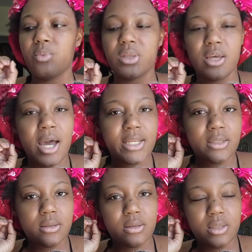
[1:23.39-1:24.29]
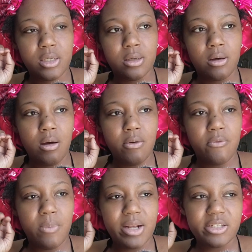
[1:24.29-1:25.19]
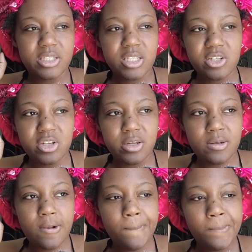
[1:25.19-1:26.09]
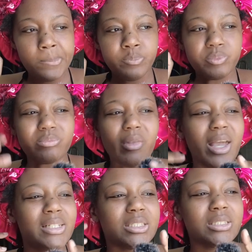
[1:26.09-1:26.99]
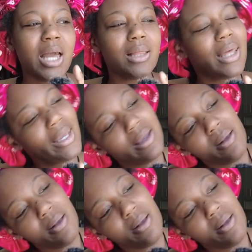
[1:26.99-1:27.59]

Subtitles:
with the idea of my decision. And it's not like